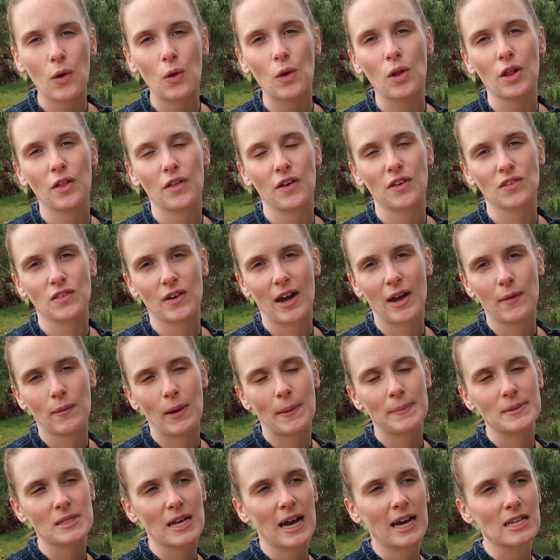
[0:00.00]
all of those great
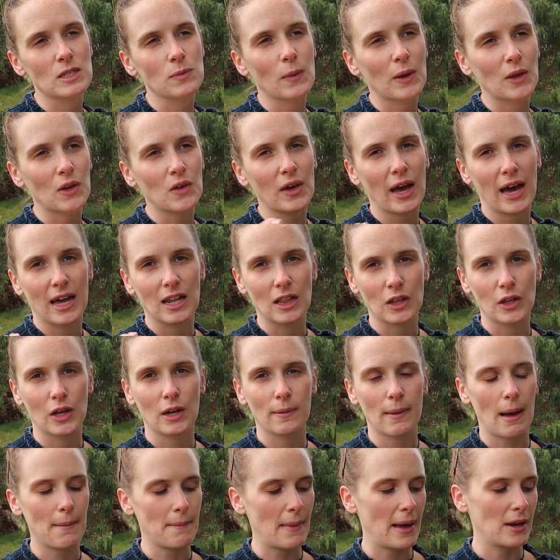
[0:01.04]
websites where you can learn
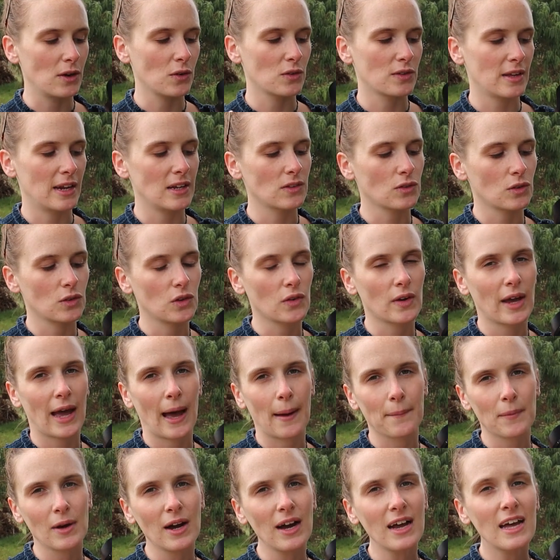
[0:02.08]
about manual settings on your
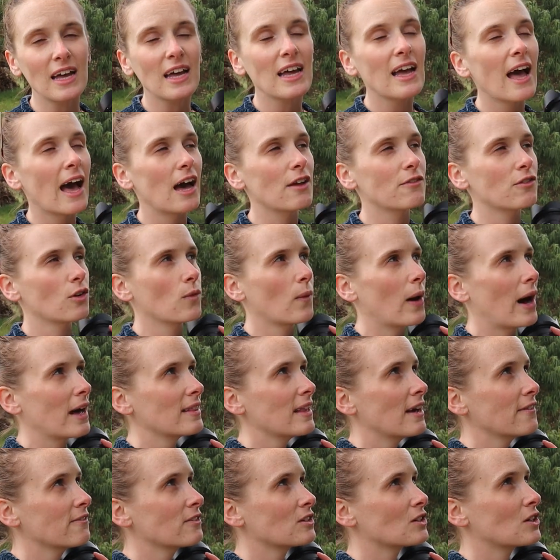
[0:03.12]
camera. And for
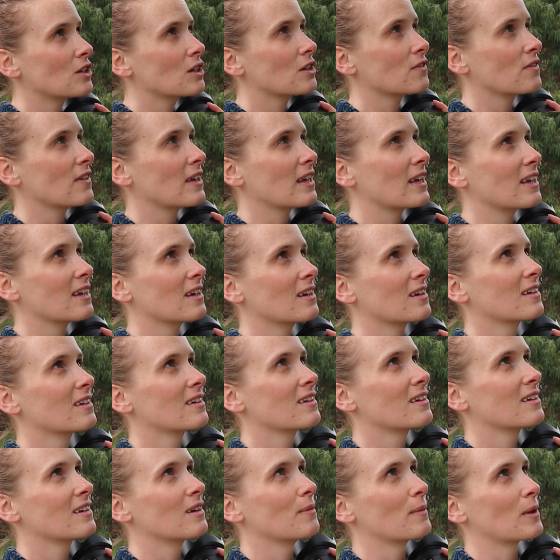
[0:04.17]
wildlife photography,
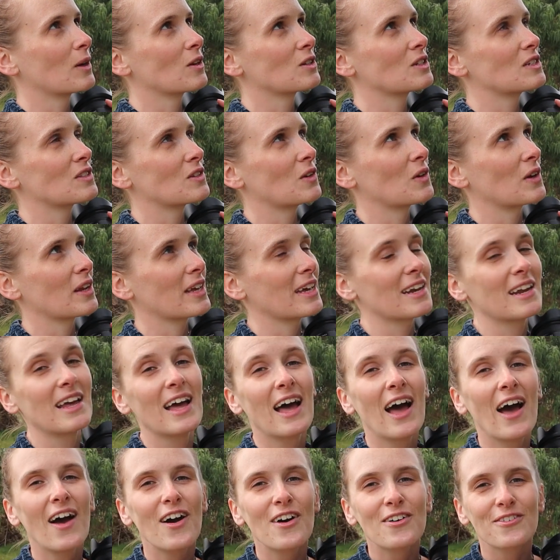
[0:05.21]
oh my god, she's gone again.
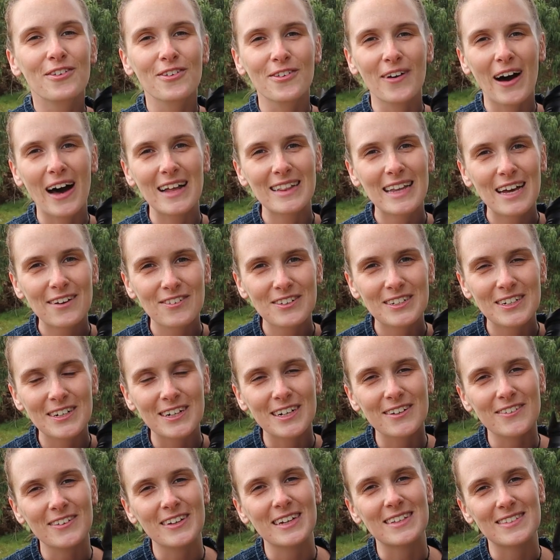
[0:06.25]
For wildlife
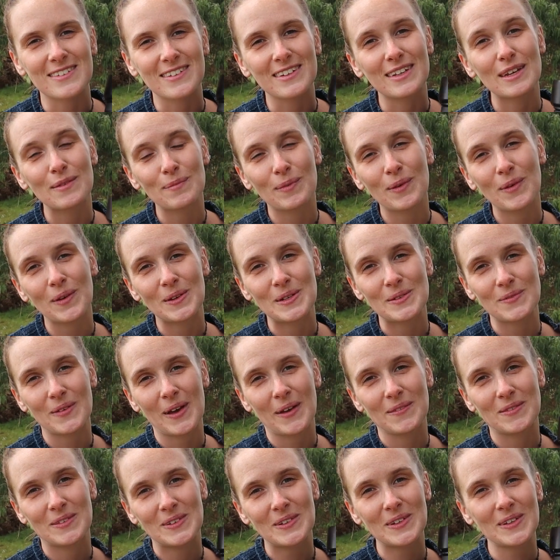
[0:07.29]
photography, it's really important to be
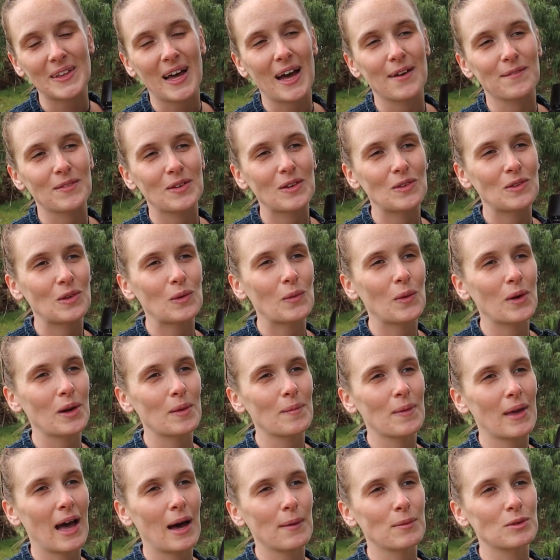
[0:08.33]
able to do that because you want
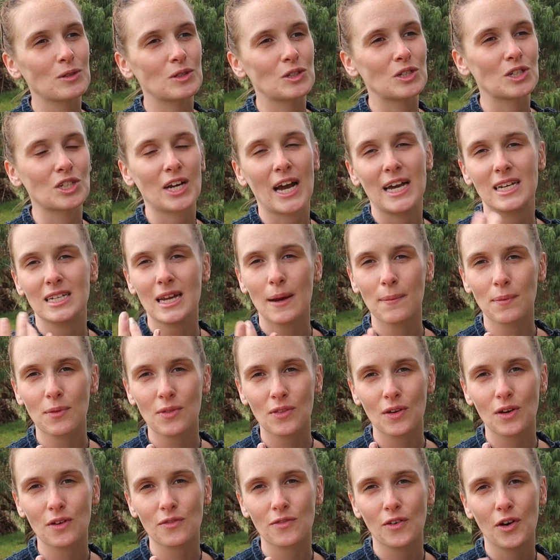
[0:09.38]
to be able to create
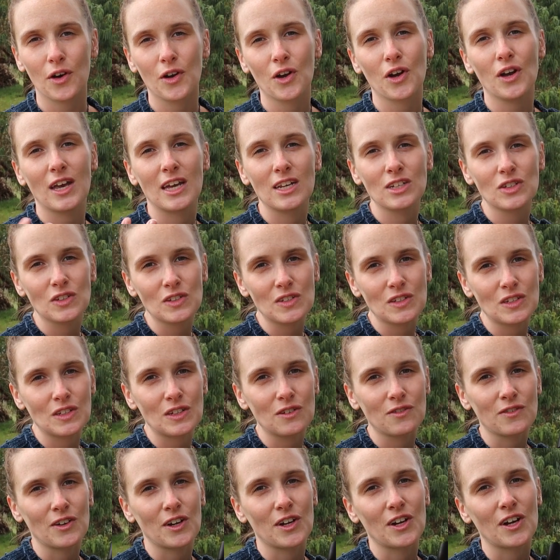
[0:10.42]
depth to your photo, interest to
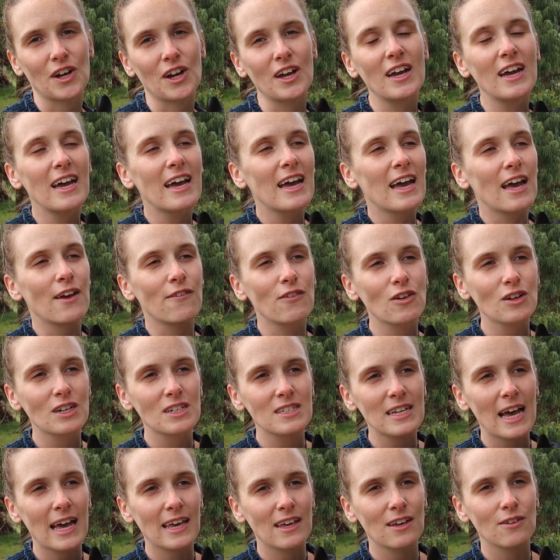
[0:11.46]
your photo. If you're
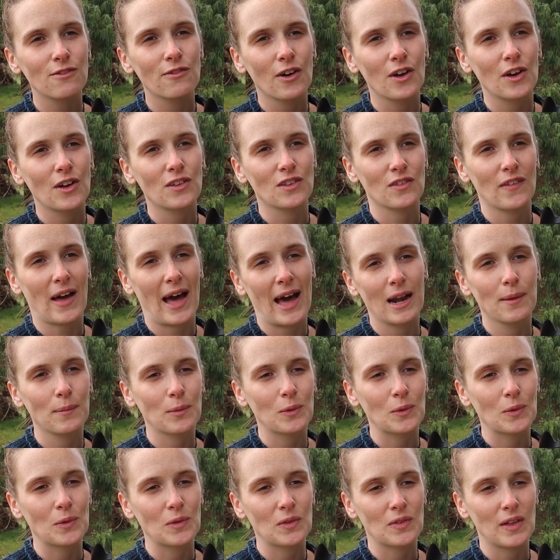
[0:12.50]
just taking photos of
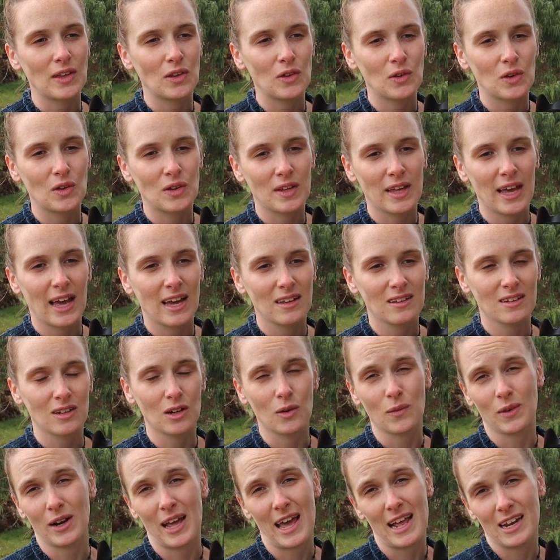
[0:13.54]
animals that you could get, you
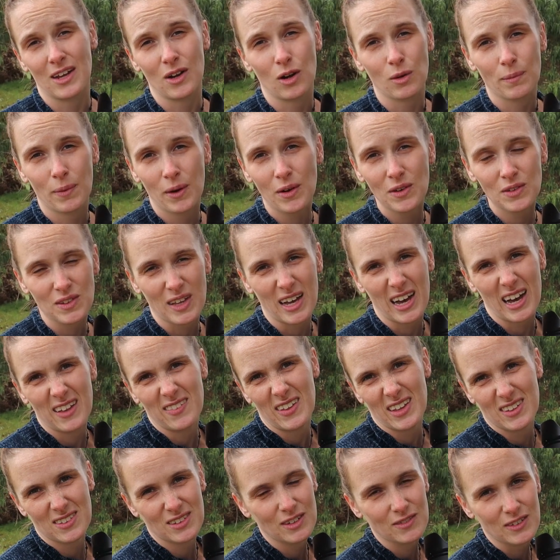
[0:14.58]
know, on any old
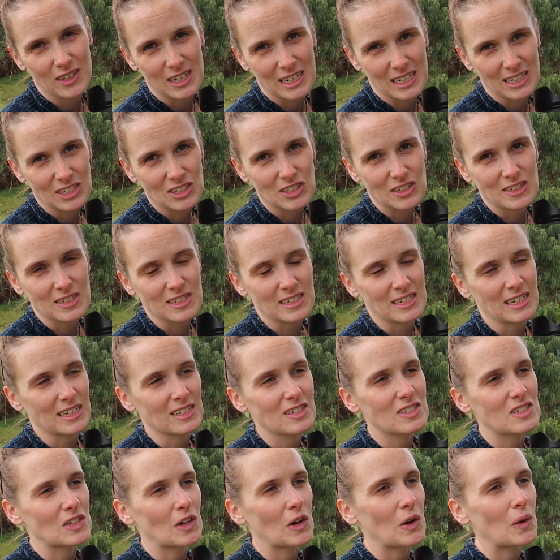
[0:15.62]
postcard, that's not very
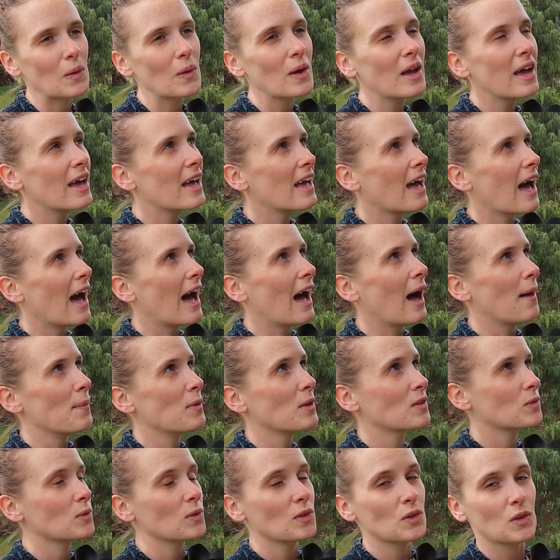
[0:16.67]
interesting. So
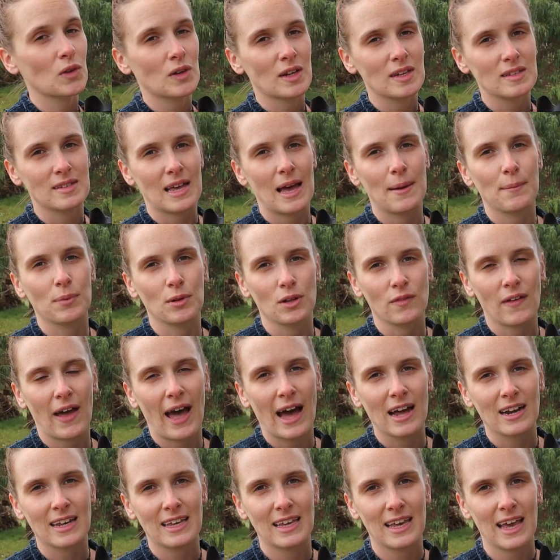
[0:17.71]
this was a good example of
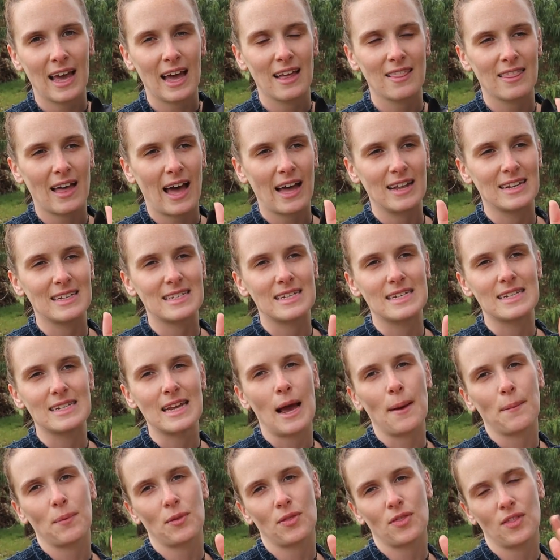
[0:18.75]
how to get that
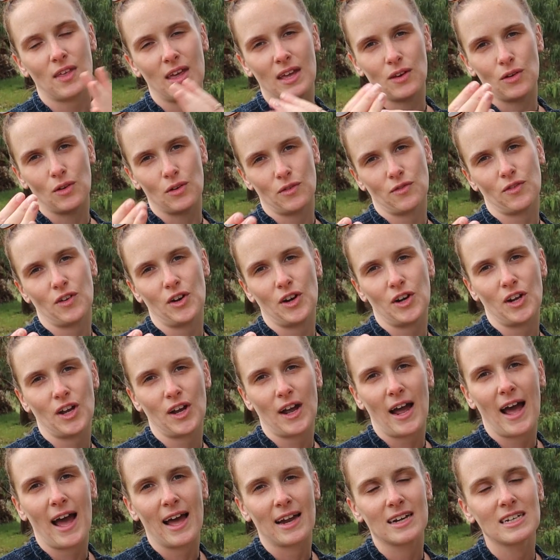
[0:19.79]
depth in your
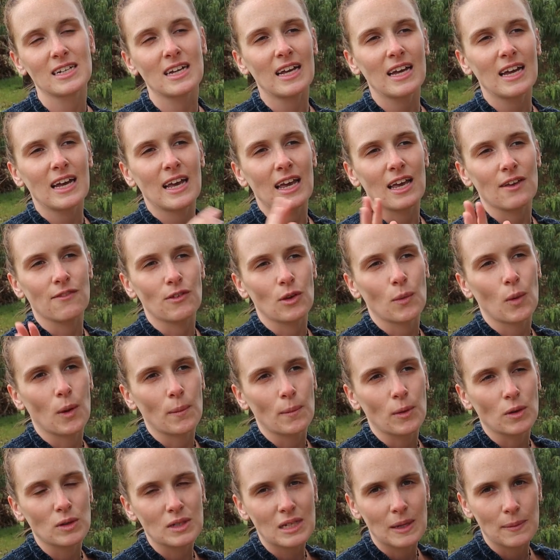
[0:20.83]
photo. And if you
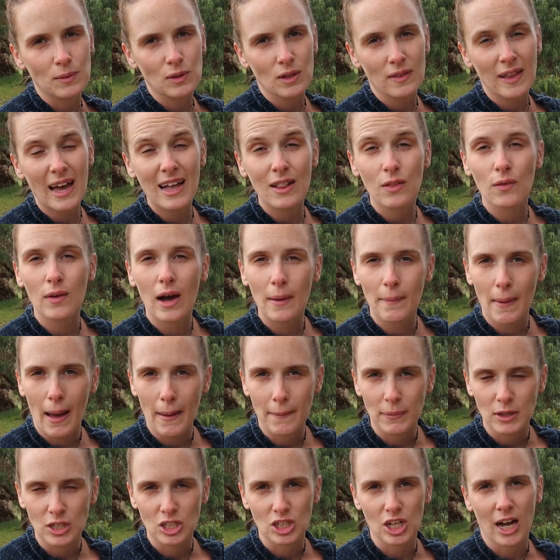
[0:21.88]
want more tips on that, look up
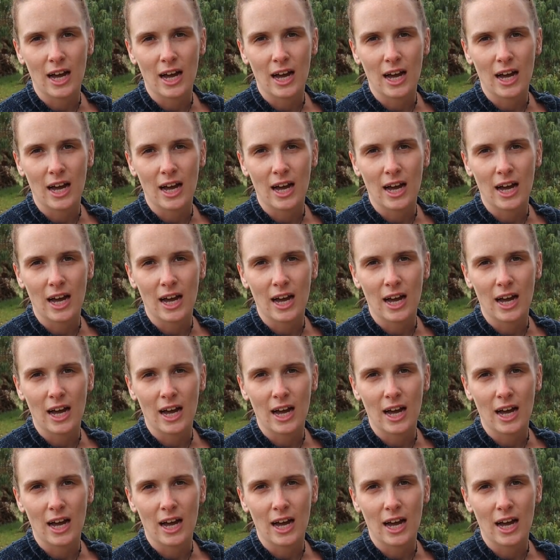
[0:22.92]
aperture